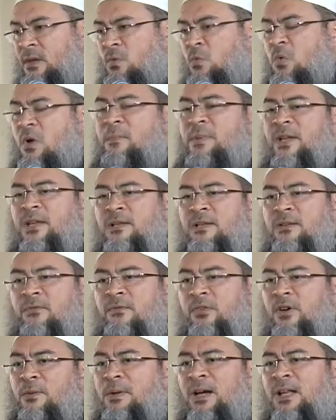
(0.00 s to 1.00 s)
women
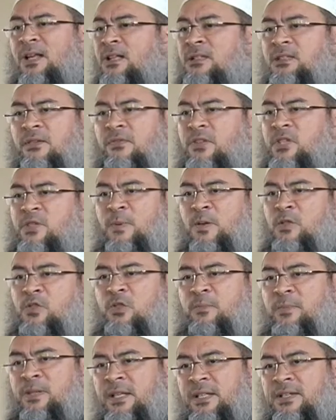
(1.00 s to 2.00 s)
from a lot of
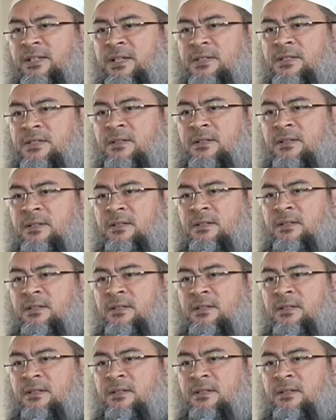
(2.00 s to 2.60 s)
responsibilities